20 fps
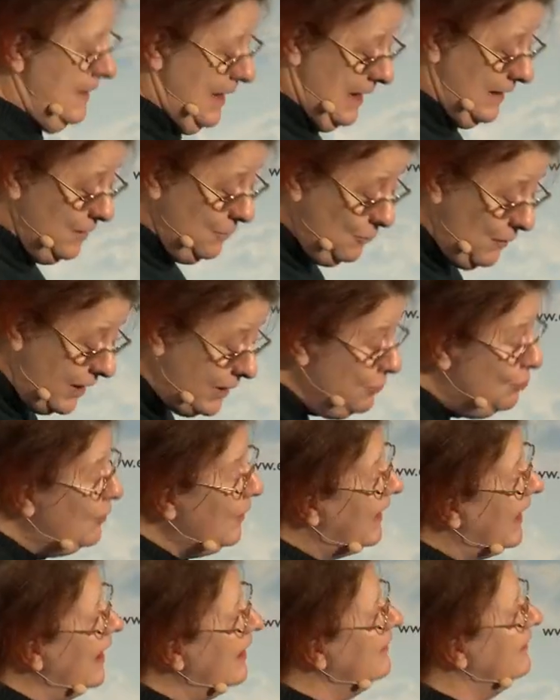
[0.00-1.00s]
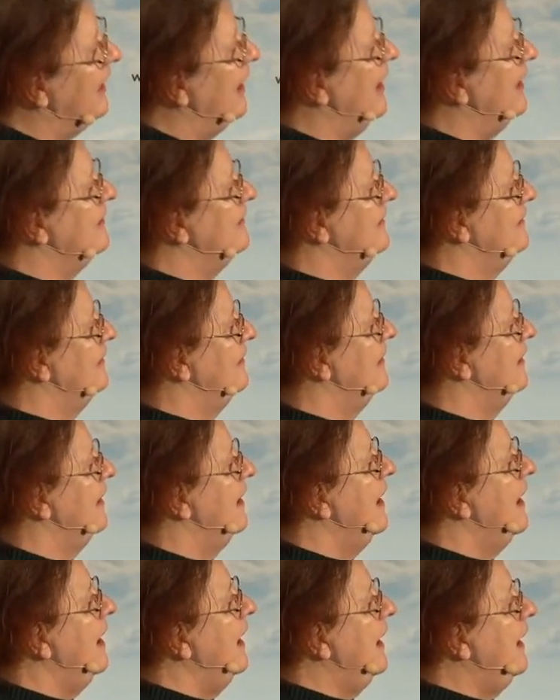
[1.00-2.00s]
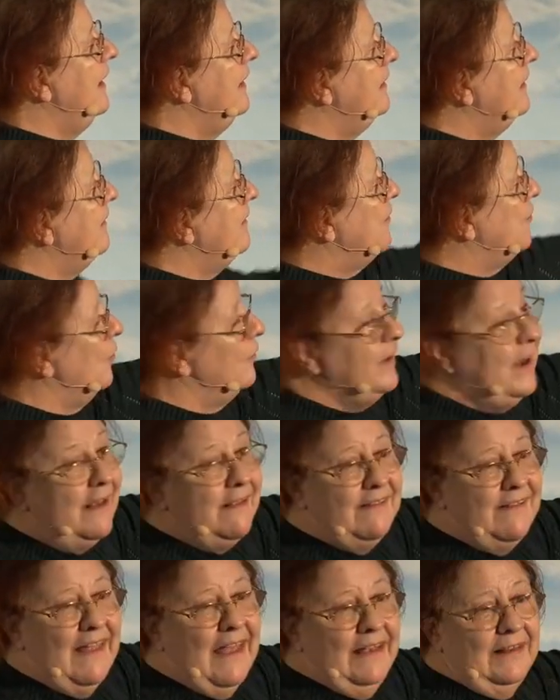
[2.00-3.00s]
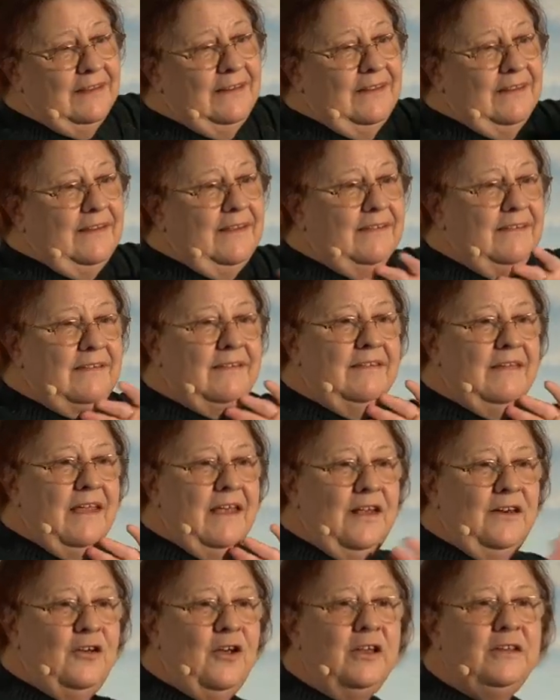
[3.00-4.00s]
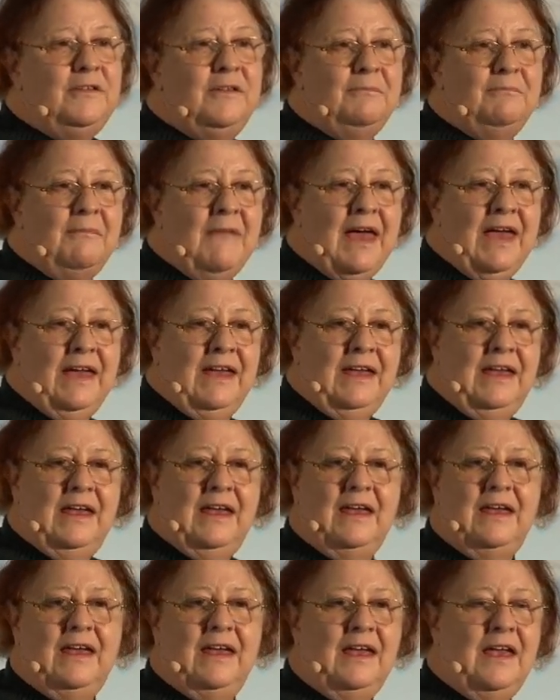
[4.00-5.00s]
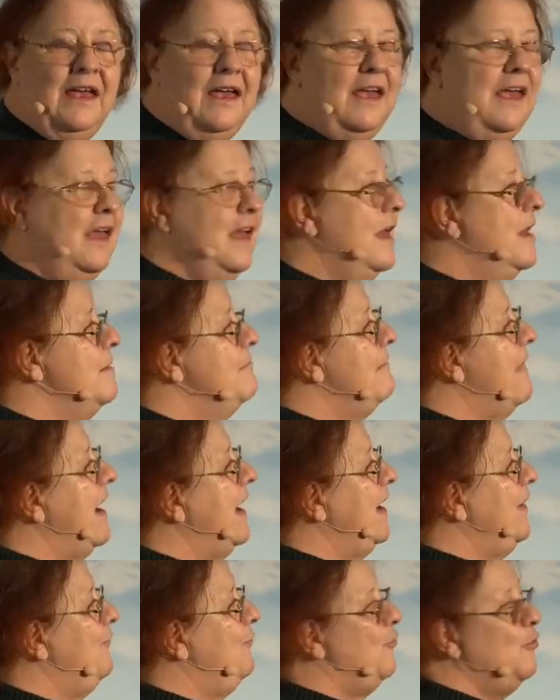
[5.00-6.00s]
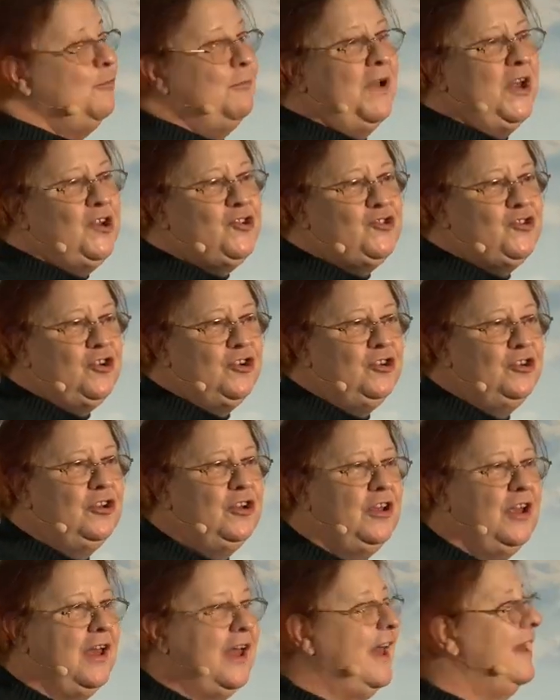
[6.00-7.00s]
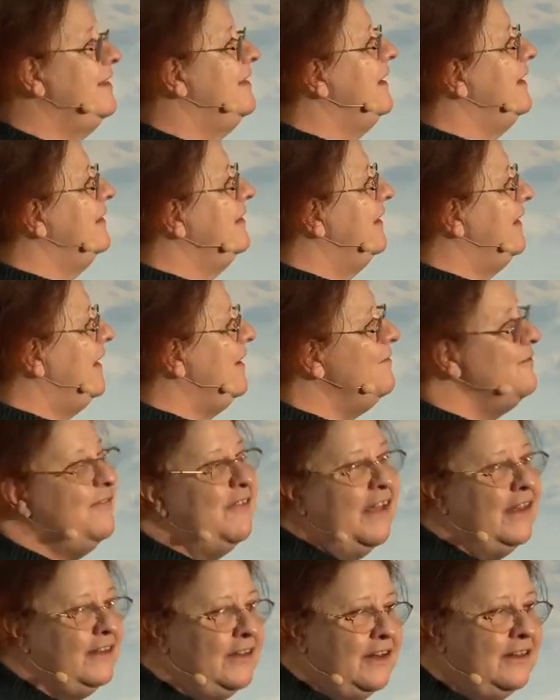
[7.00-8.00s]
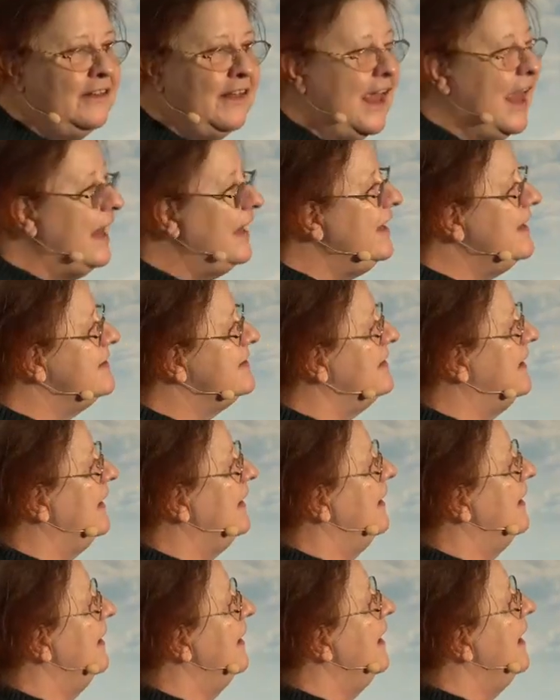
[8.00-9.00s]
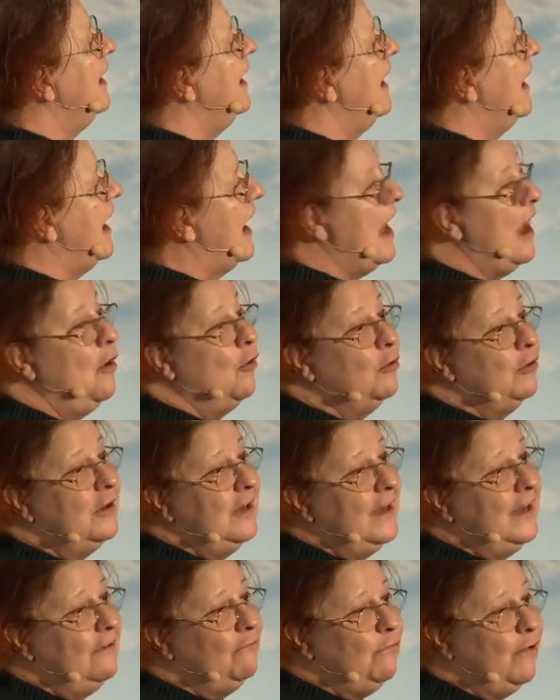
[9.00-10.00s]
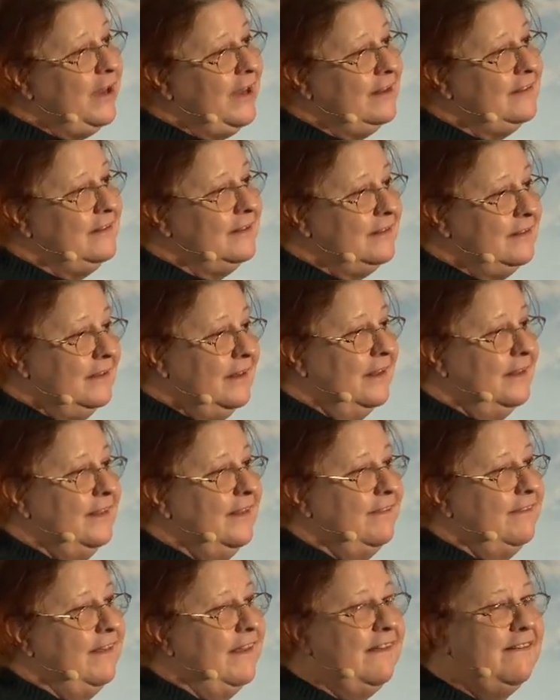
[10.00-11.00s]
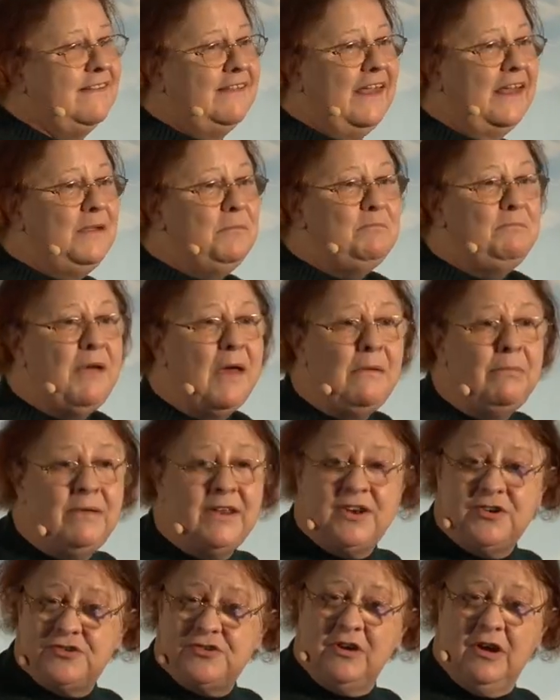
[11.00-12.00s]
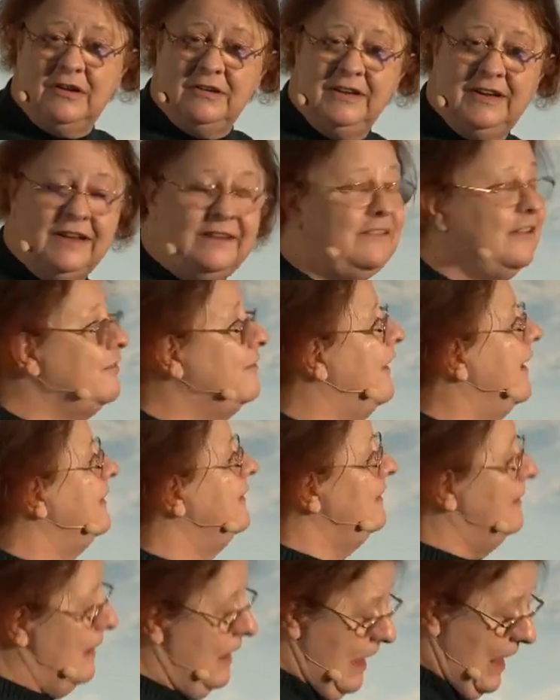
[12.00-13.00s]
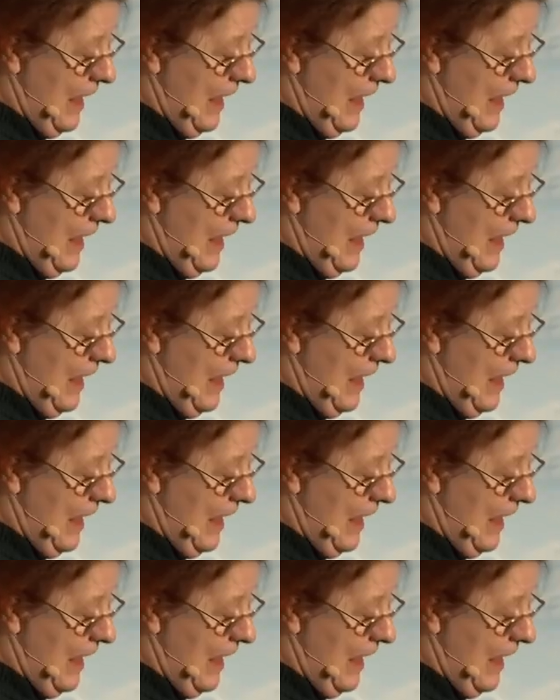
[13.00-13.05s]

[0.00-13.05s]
And what we can get in the Sonel site. It's not my, my information. I didn't invent anything. I only read the, the, things they publish on the internet.